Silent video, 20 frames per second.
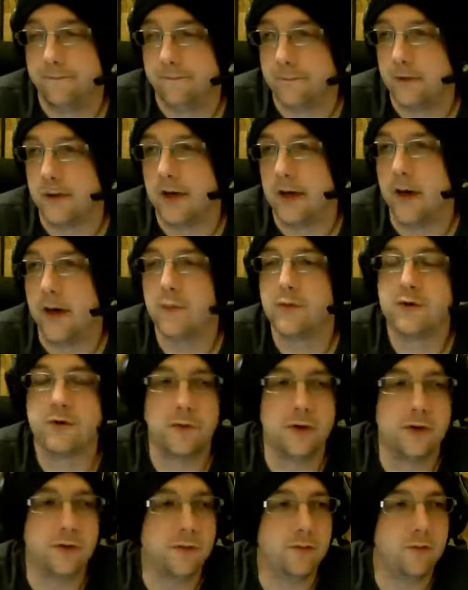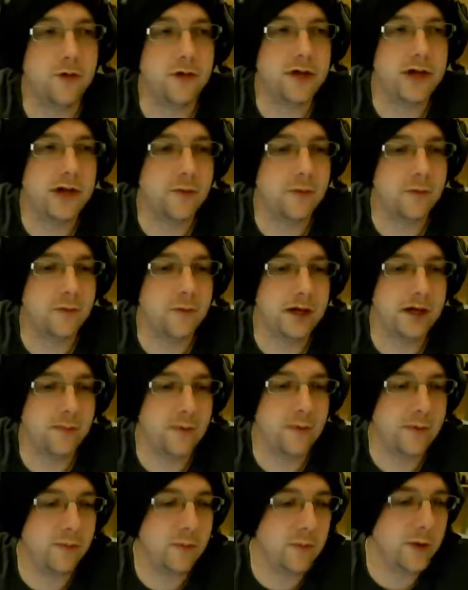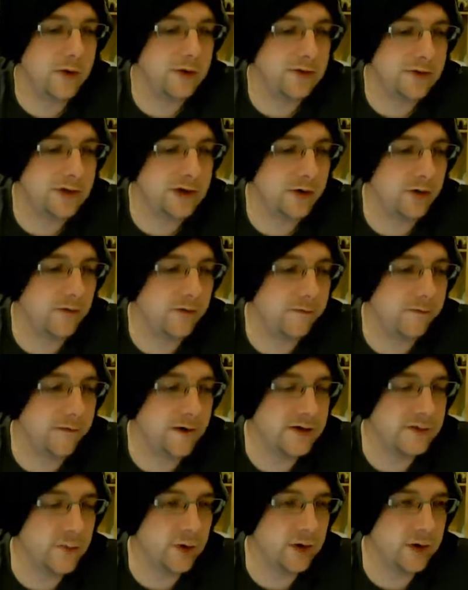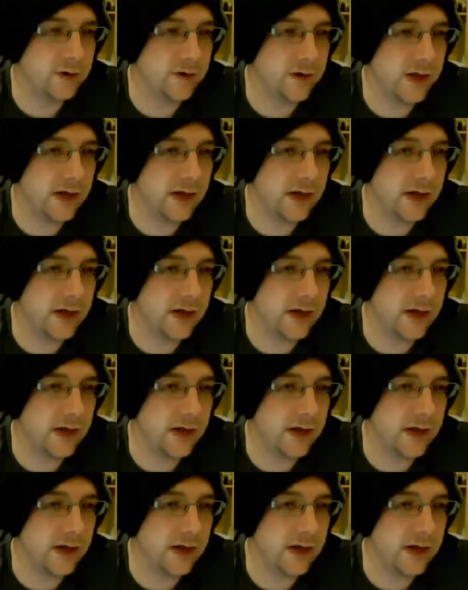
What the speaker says: I'm sure we'll keep people posted on Facebook and things.